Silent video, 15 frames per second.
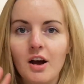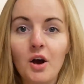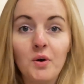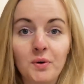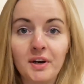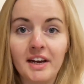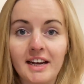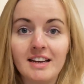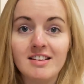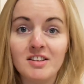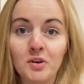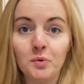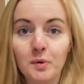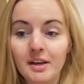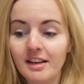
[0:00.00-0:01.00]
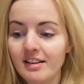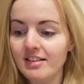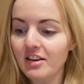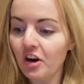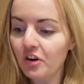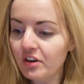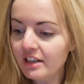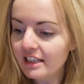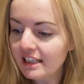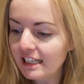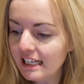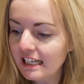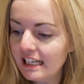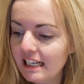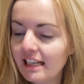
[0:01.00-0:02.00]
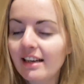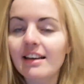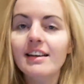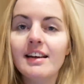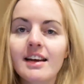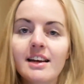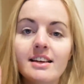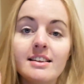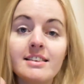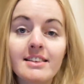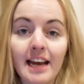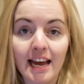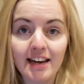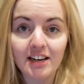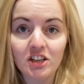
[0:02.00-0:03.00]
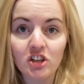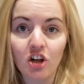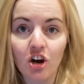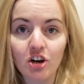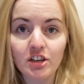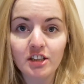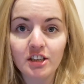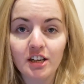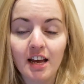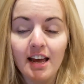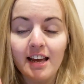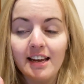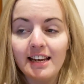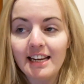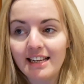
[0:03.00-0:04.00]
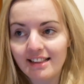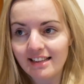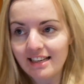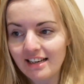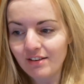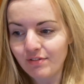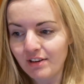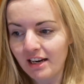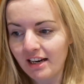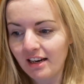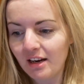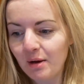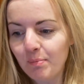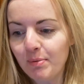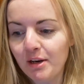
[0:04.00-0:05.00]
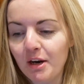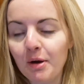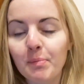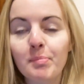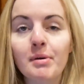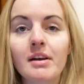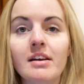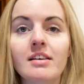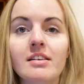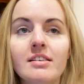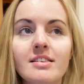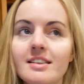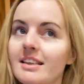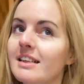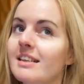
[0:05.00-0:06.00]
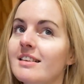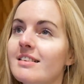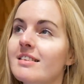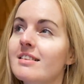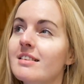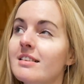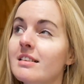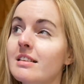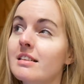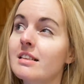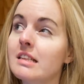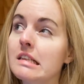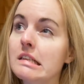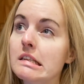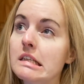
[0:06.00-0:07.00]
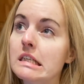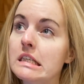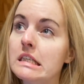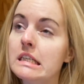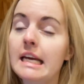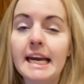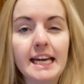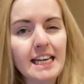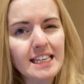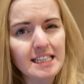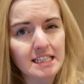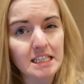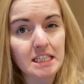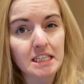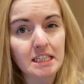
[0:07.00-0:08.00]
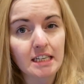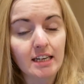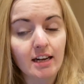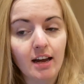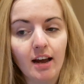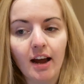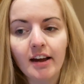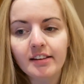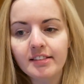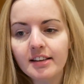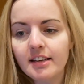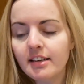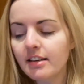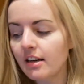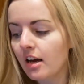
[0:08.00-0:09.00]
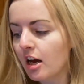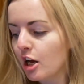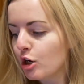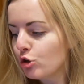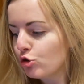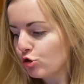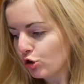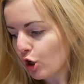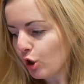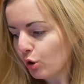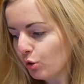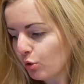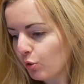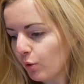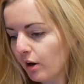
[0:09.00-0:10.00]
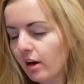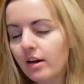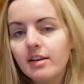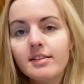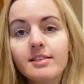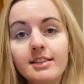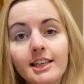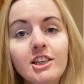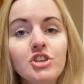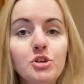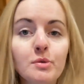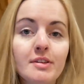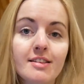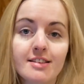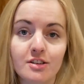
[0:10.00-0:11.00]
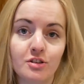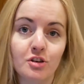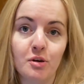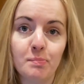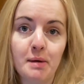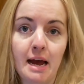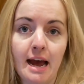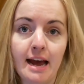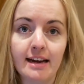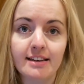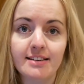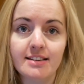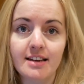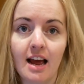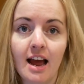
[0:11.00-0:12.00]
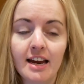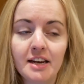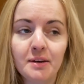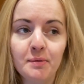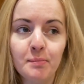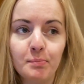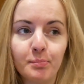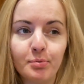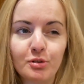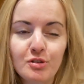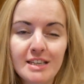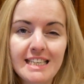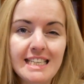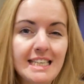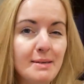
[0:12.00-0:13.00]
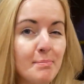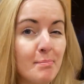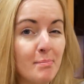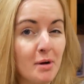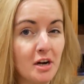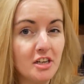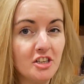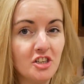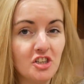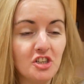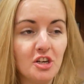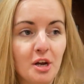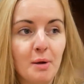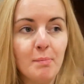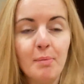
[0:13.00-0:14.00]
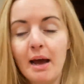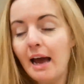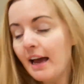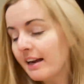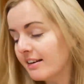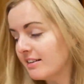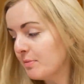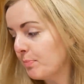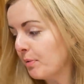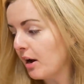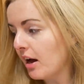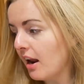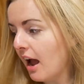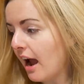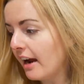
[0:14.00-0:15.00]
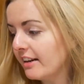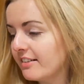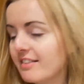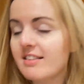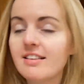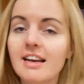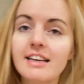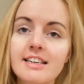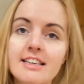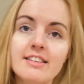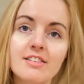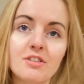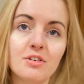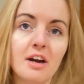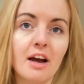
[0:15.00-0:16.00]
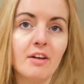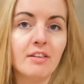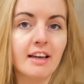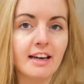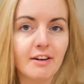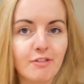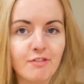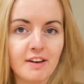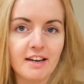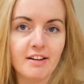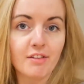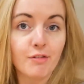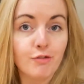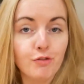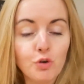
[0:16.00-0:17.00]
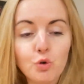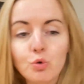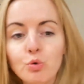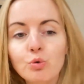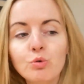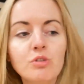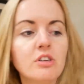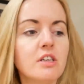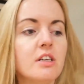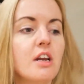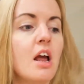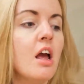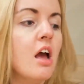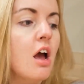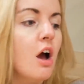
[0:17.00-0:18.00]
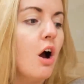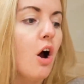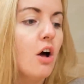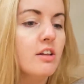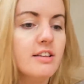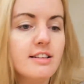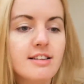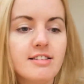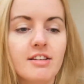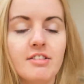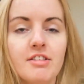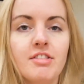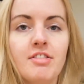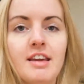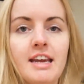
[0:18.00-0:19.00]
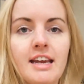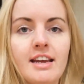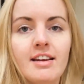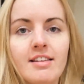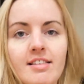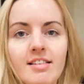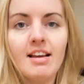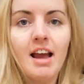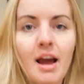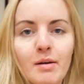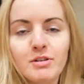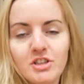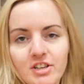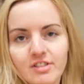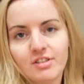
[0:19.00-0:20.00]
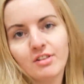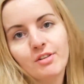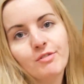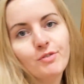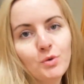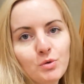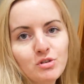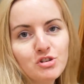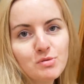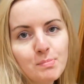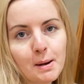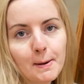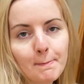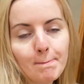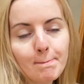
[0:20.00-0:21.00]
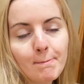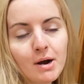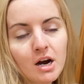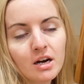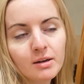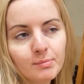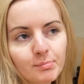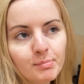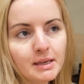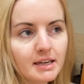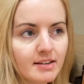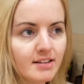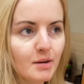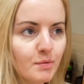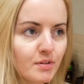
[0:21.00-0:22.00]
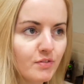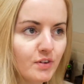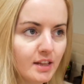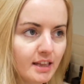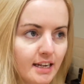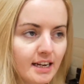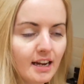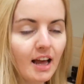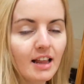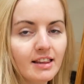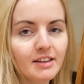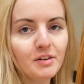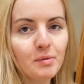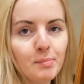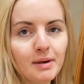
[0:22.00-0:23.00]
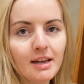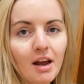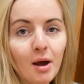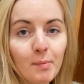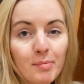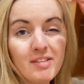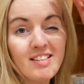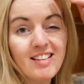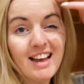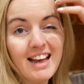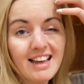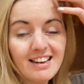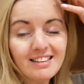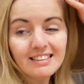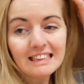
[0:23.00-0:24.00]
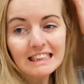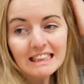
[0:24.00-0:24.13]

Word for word: Okay, so it is currently 10 o'clock in the evening. Been up since 8, I think. So Steejo is still not packed. I am pretty much packed, but I need to sort out like Finn's food and all of these other things. I was just on the phone to my mom because I was feeling a little bit upset.